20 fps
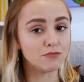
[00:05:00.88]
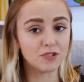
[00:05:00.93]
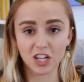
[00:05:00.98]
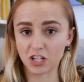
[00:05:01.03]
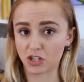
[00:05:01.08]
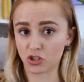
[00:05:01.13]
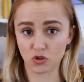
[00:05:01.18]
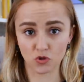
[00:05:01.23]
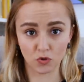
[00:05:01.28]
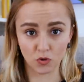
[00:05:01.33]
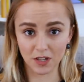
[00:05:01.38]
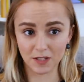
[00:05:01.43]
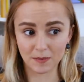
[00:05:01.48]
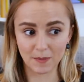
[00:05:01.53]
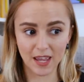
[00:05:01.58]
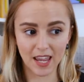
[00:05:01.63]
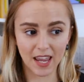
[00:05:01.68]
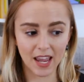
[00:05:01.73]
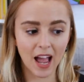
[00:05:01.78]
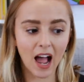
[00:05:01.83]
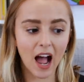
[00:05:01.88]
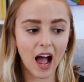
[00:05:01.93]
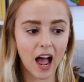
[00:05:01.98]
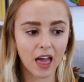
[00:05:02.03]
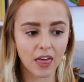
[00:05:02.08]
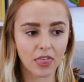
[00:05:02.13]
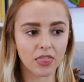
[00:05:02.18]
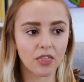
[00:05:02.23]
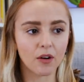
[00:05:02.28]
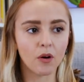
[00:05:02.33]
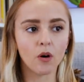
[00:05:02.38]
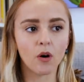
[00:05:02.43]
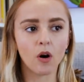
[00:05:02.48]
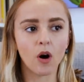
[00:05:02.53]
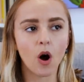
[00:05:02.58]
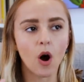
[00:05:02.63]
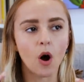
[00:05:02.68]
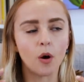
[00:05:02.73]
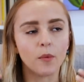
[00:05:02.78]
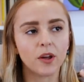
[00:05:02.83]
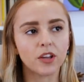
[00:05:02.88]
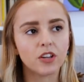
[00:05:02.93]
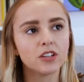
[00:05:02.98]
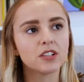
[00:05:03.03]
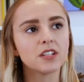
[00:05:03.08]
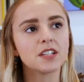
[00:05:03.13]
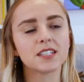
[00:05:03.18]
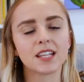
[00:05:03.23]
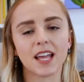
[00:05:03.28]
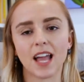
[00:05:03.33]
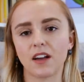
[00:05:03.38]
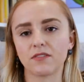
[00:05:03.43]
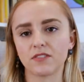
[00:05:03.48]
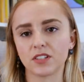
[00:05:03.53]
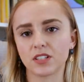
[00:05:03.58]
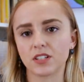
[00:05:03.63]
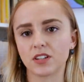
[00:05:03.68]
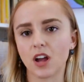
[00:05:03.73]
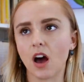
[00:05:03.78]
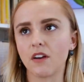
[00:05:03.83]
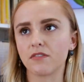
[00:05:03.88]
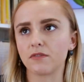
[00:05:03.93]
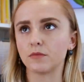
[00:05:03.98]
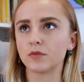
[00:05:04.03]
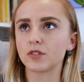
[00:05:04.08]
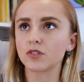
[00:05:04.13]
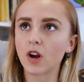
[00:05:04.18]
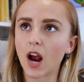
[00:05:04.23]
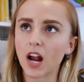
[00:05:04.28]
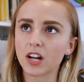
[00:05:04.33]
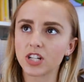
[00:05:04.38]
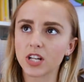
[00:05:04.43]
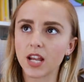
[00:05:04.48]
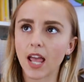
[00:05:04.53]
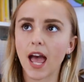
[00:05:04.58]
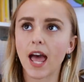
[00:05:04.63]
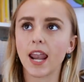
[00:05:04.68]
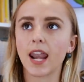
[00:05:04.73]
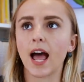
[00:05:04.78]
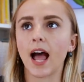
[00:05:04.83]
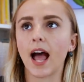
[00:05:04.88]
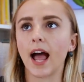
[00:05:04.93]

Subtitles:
destroyed me. I thought, oh my goodness, I have to start from scratch again.